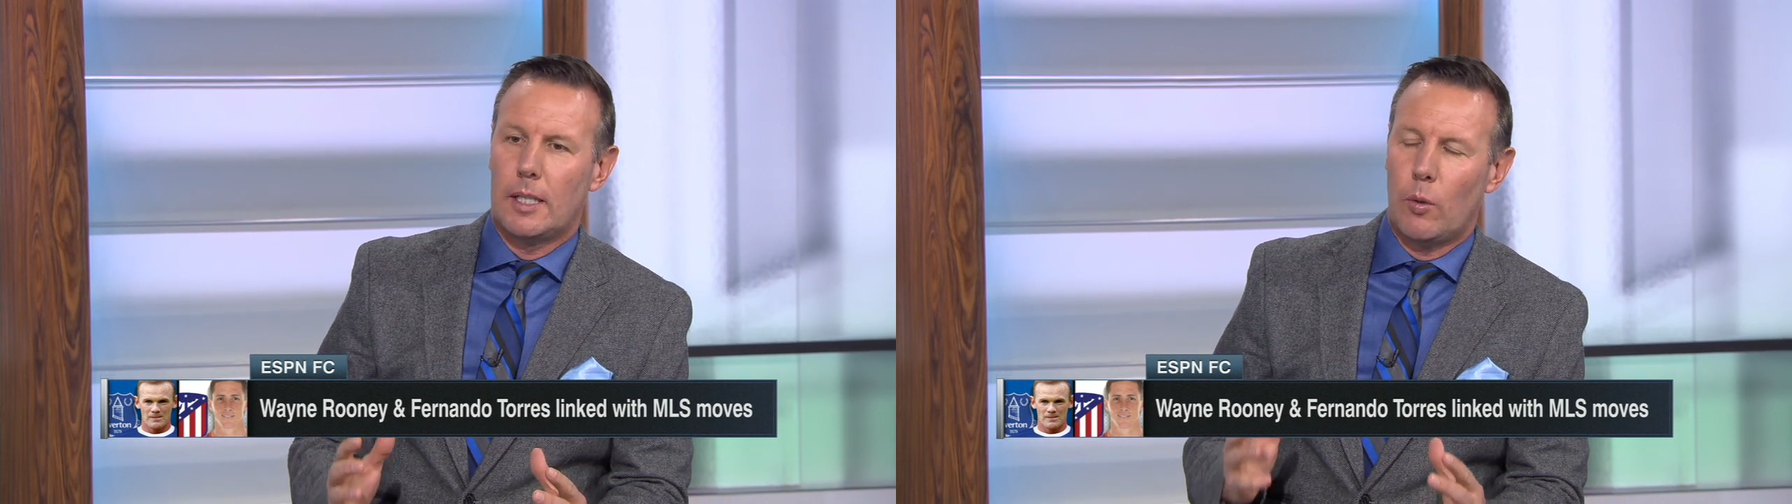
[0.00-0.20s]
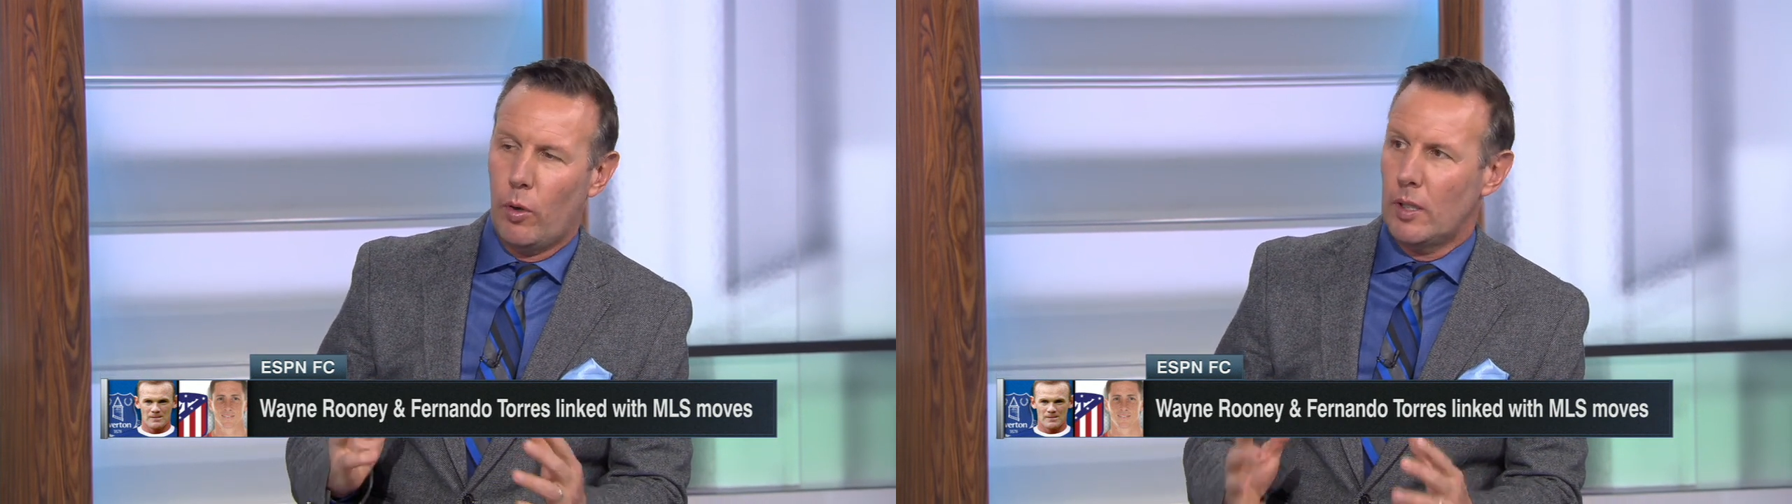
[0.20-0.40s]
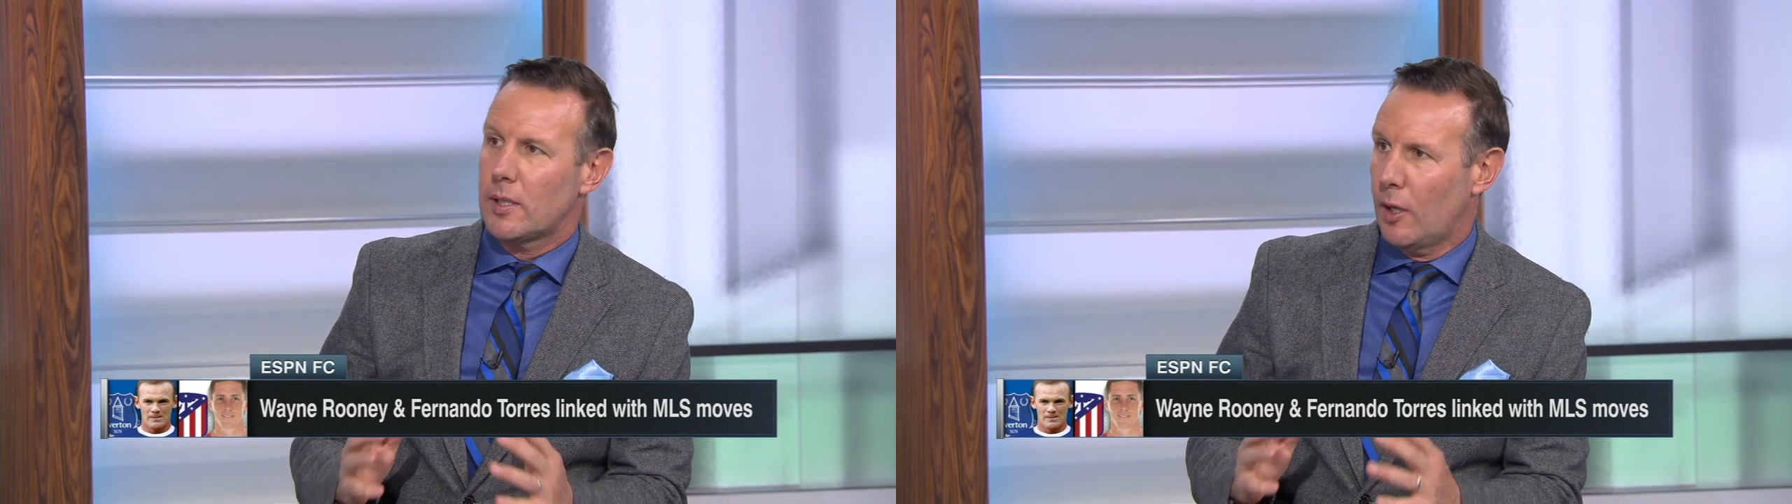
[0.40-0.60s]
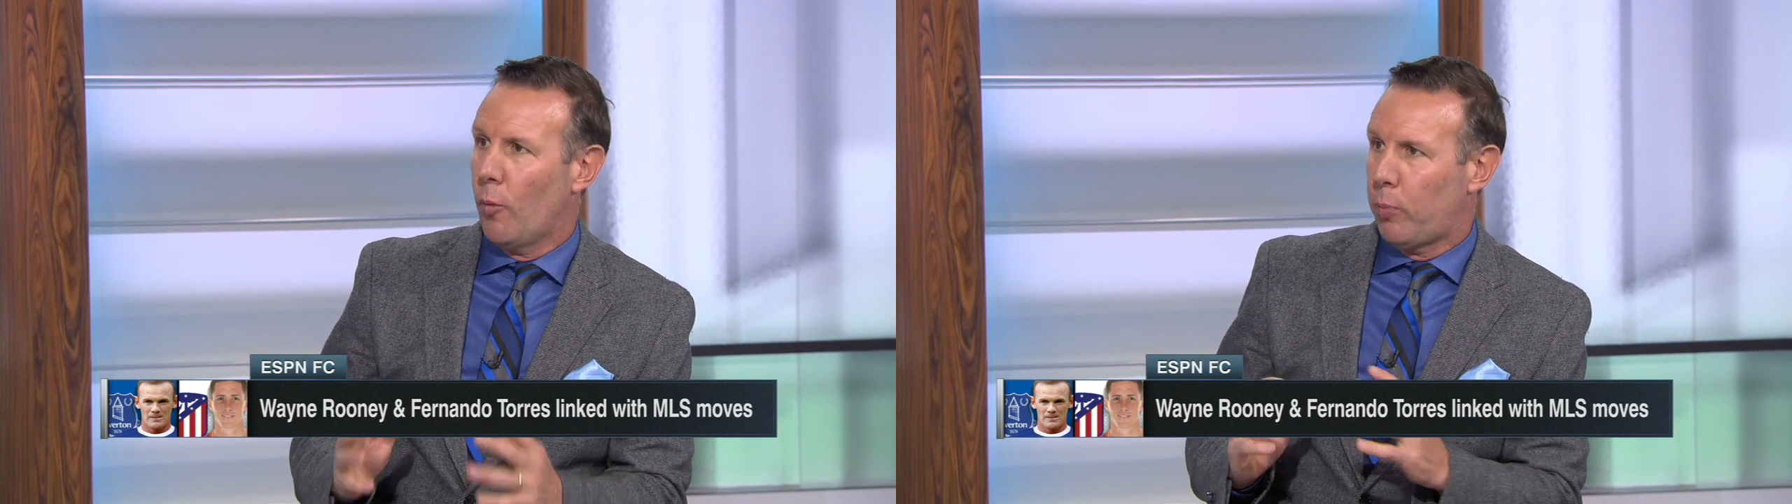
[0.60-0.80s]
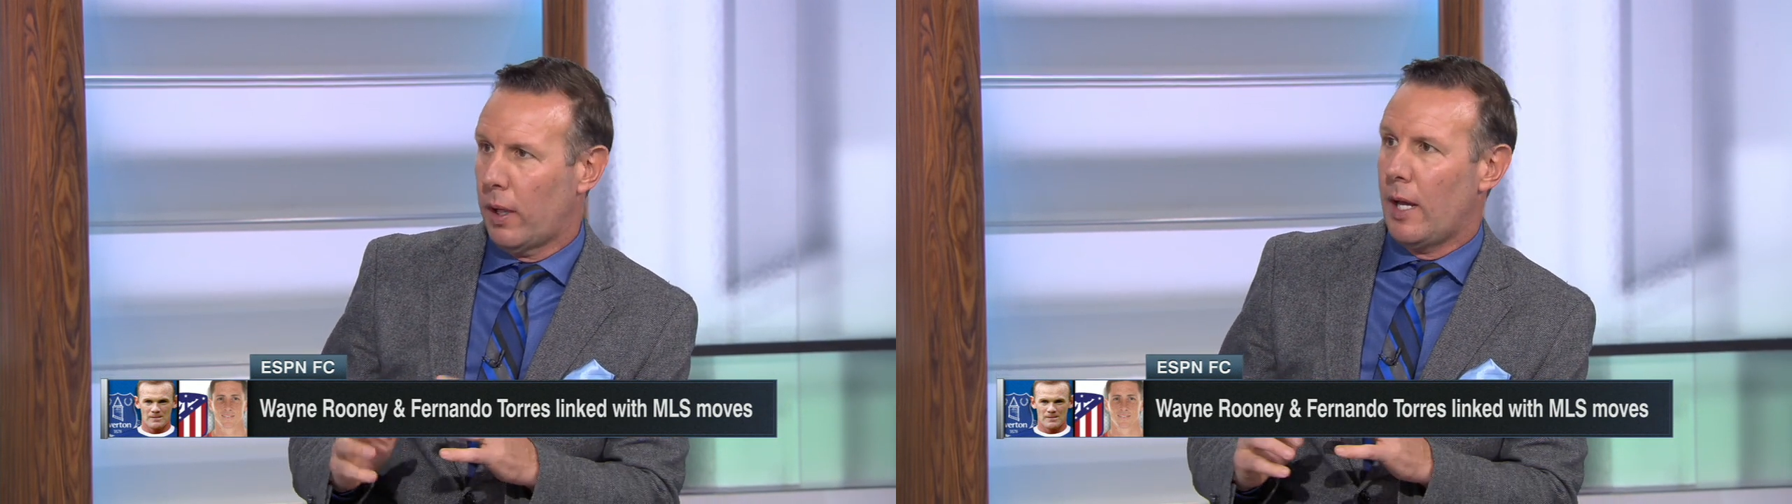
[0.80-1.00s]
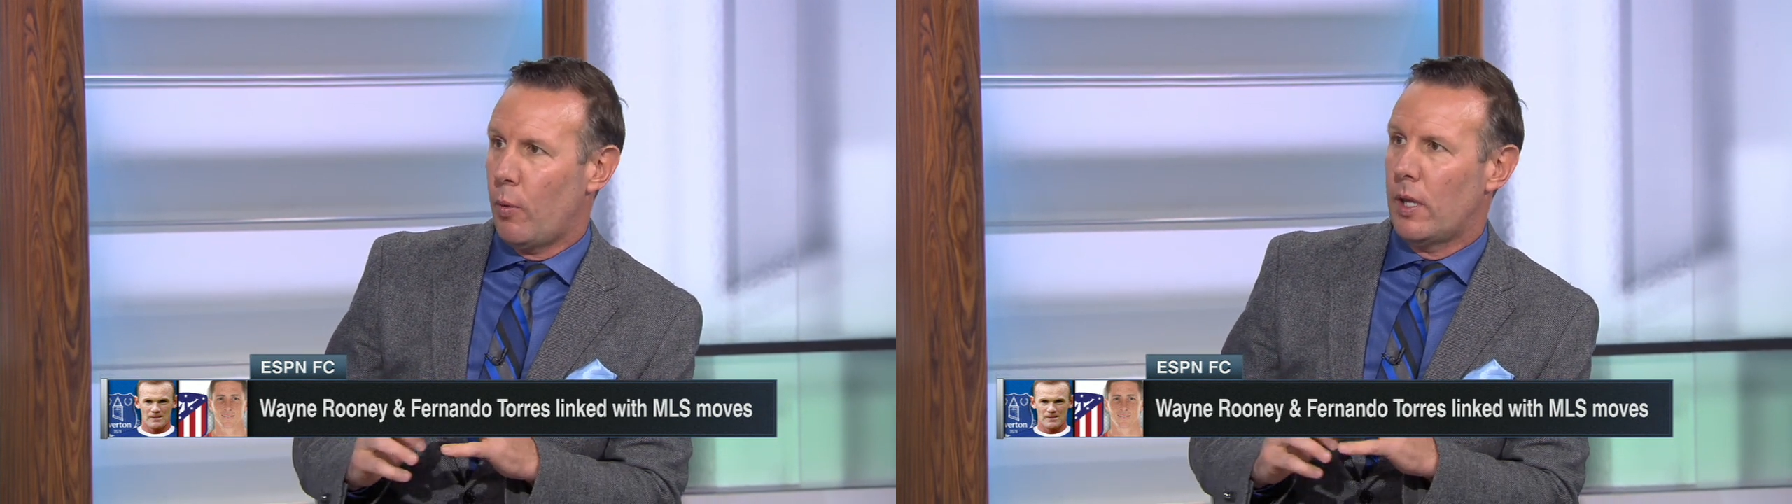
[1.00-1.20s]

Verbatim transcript: to still play with